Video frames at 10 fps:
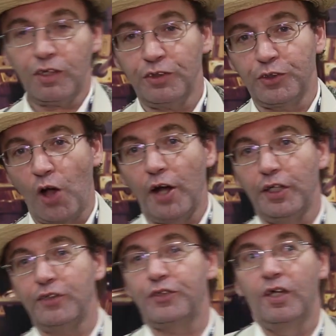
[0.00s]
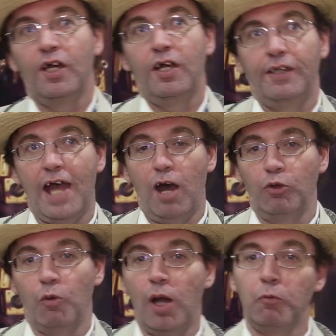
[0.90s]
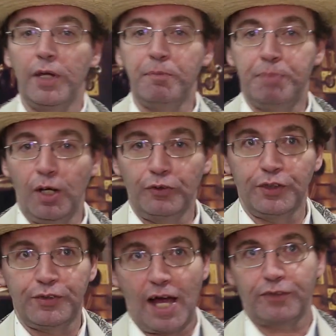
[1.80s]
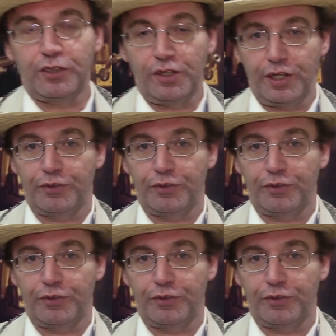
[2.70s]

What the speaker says: The TARDIS, now the one we built is actually the